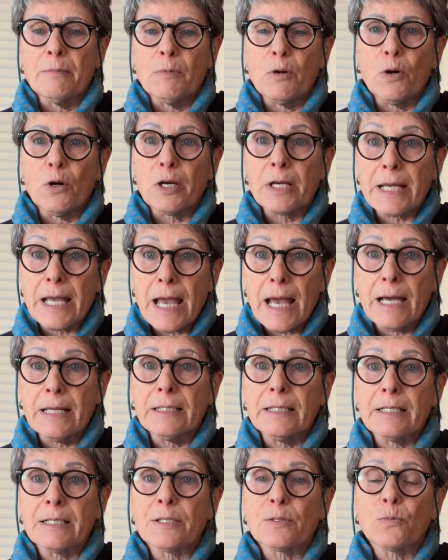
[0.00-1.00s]

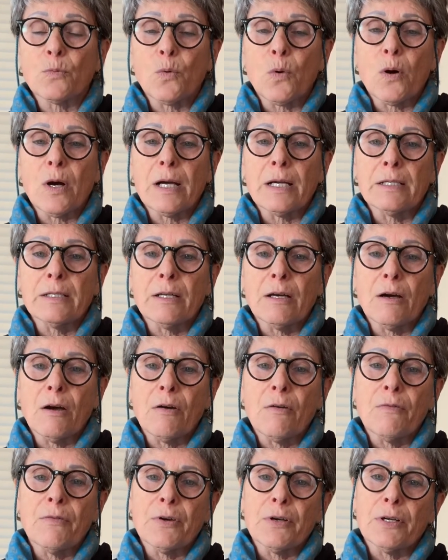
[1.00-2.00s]
organics won
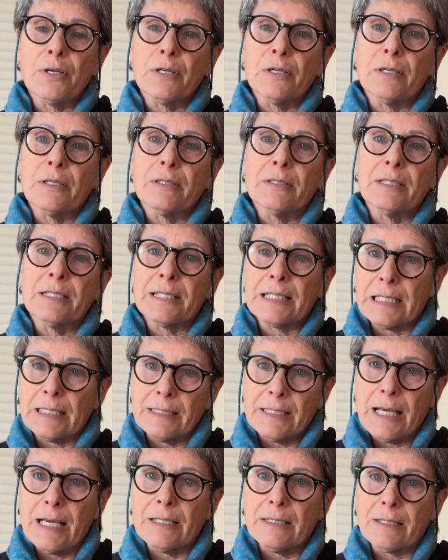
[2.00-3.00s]
over the
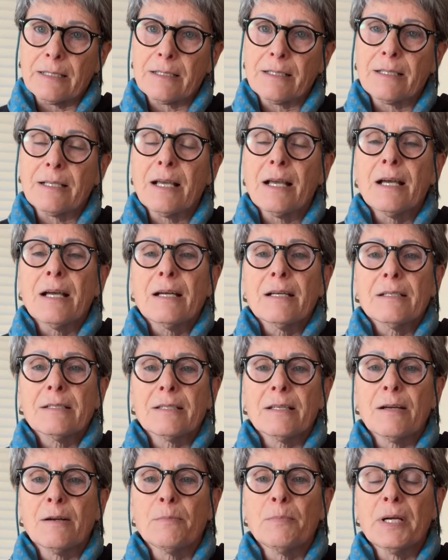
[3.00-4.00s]
synthetics.
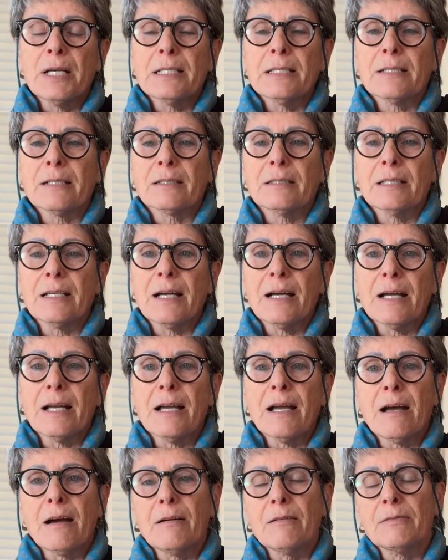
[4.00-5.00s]
So basically I
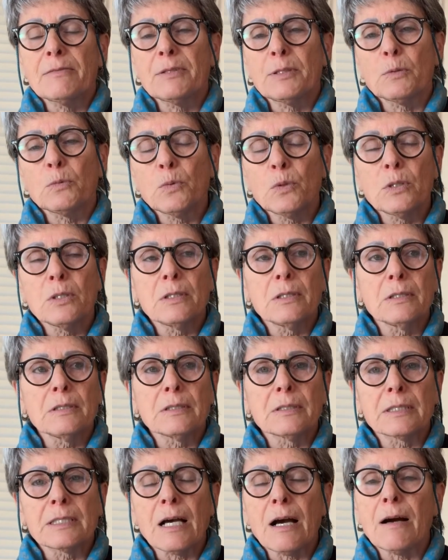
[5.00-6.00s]
have the
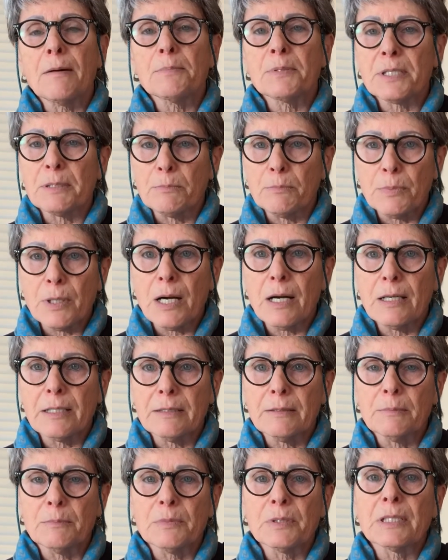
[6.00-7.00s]
wool tops and
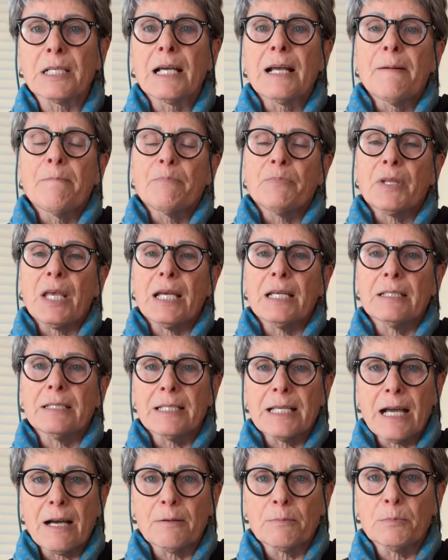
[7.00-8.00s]
bottoms and
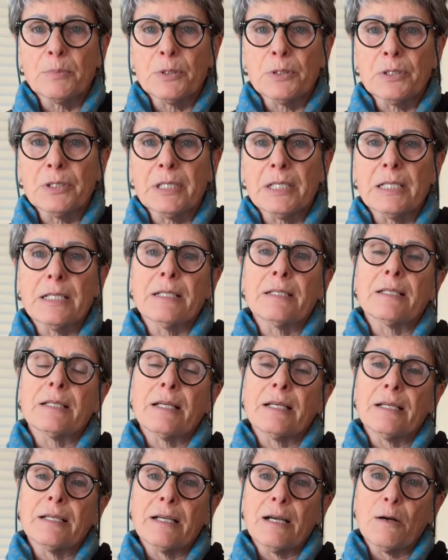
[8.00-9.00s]
down booties
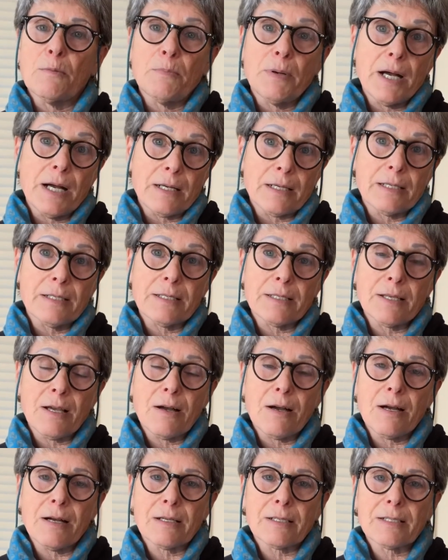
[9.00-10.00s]
and alpaca
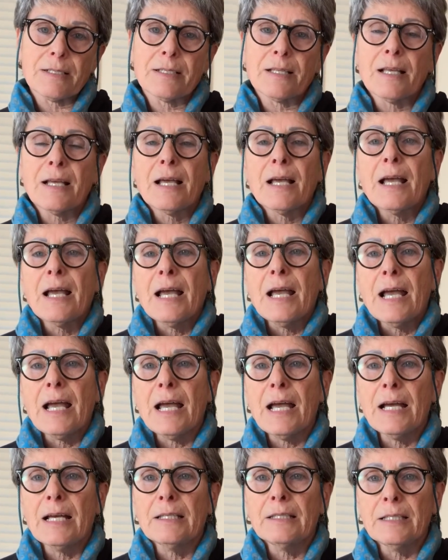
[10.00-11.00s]
socks.
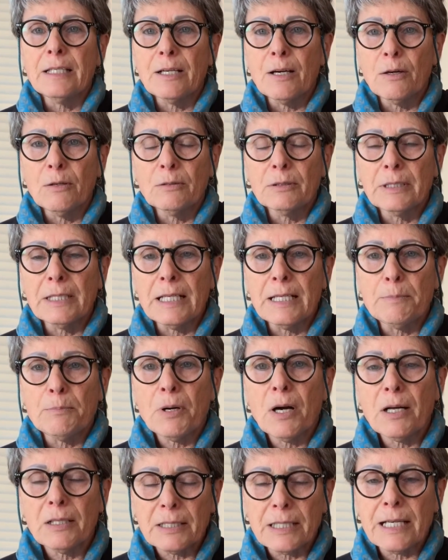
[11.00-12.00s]
And the only
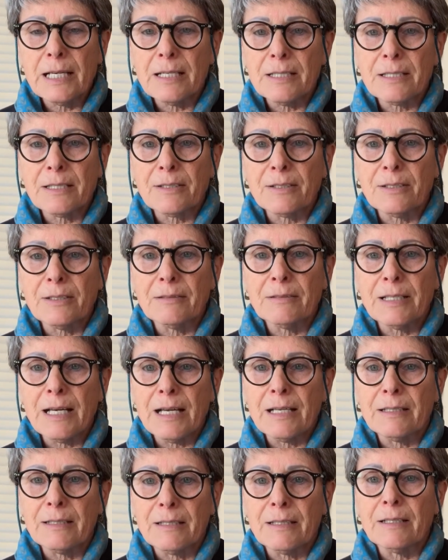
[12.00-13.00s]
polyester
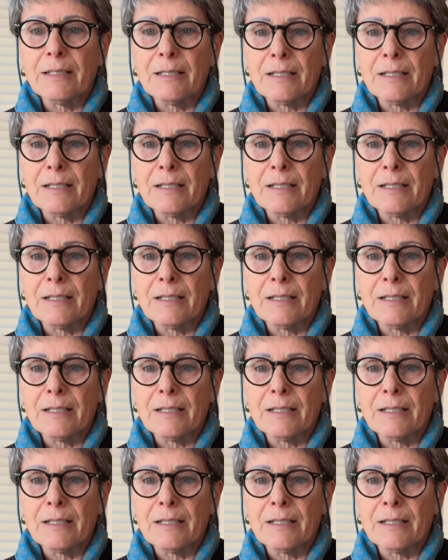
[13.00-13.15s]
that